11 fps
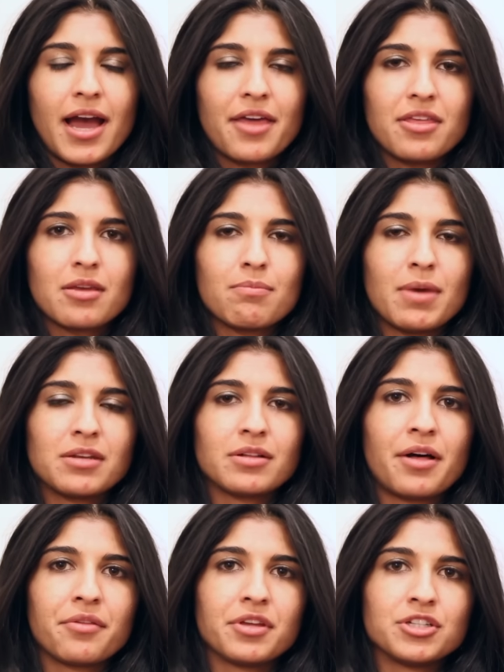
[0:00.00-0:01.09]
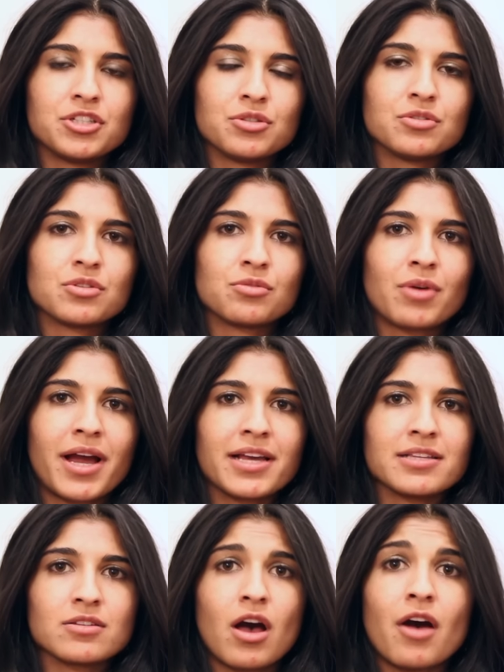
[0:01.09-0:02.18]
I think mental health issues
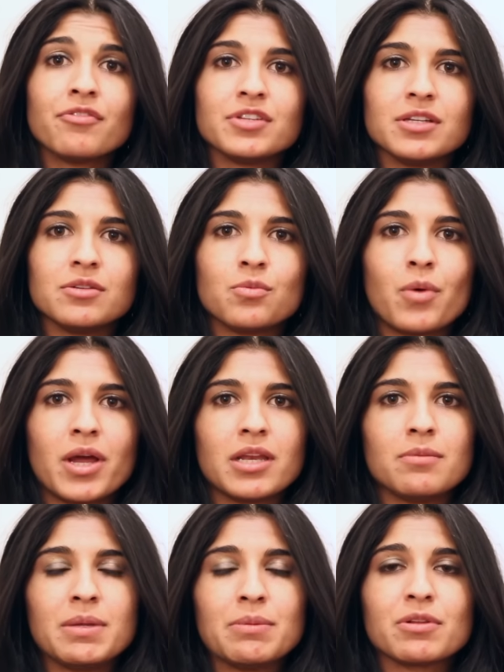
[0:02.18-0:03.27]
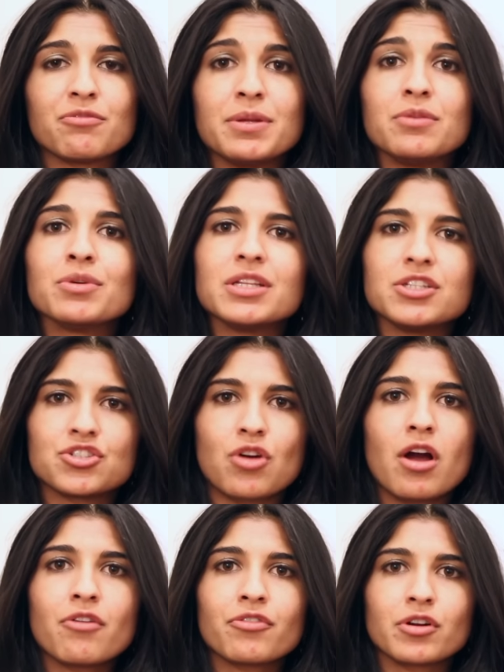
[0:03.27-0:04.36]
arise often when people have been really
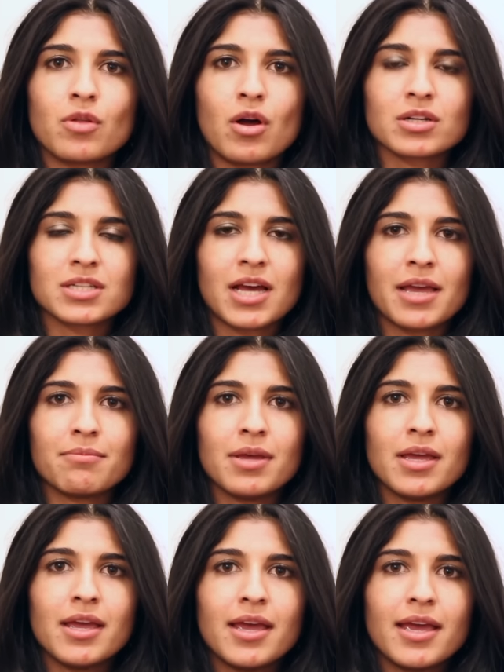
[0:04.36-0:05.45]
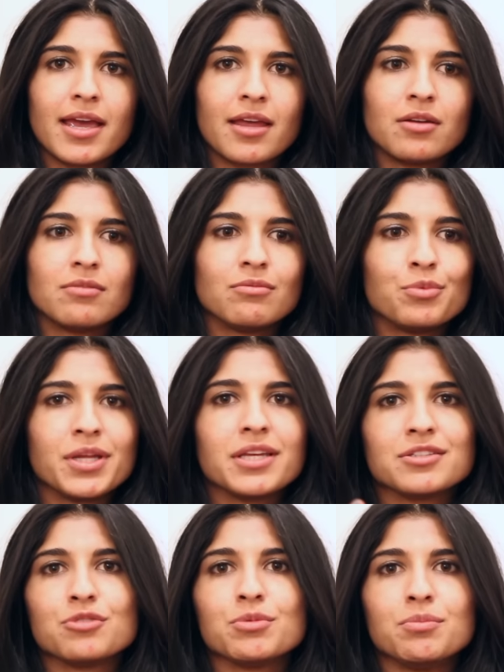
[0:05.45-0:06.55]
strong for a long time. And we
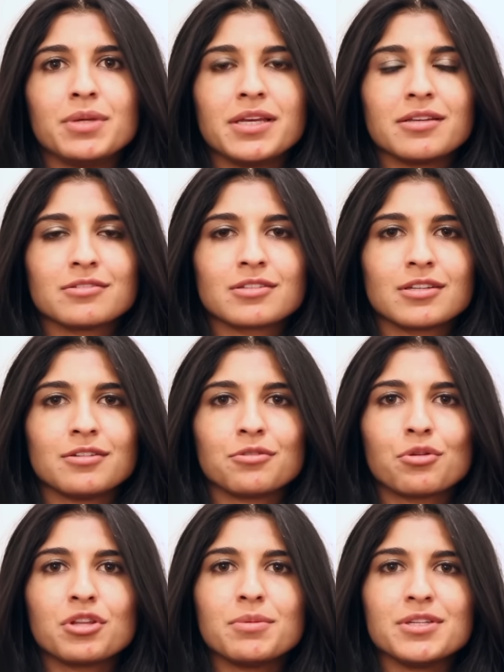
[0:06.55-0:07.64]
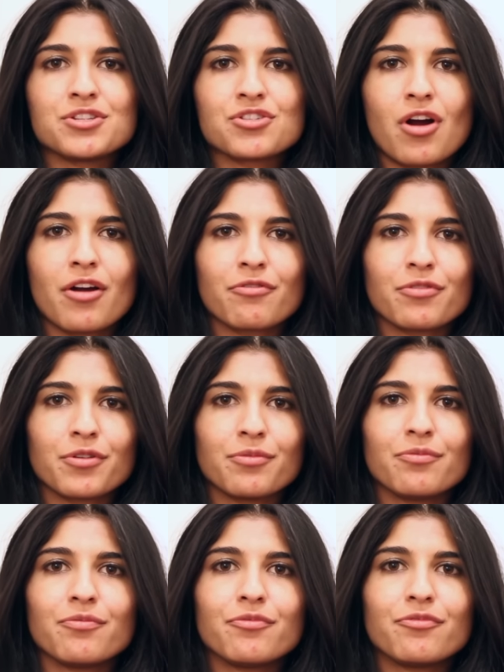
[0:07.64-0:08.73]
as human beings can only be strong
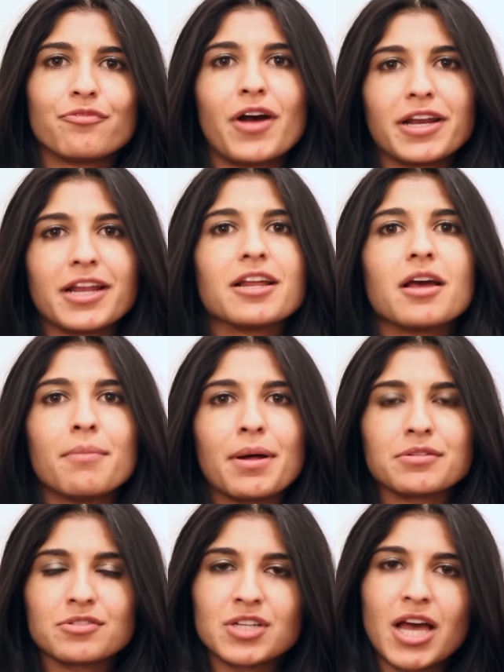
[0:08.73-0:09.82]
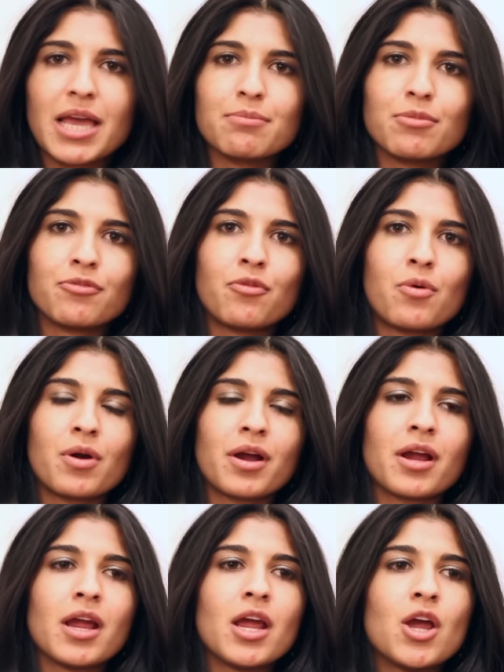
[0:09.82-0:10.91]
for finite amounts of time
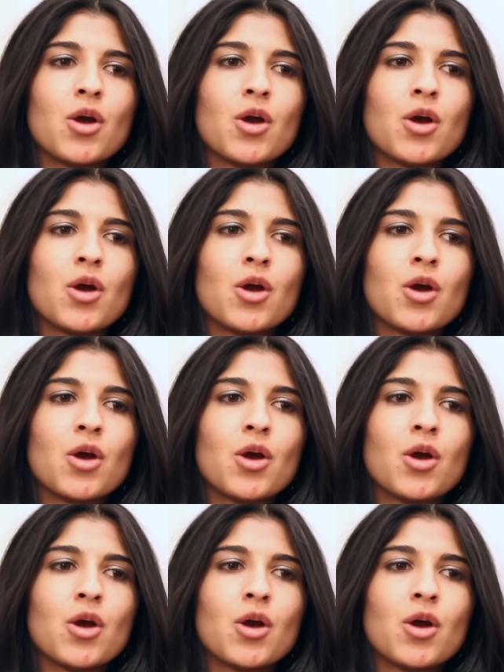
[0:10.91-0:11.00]
before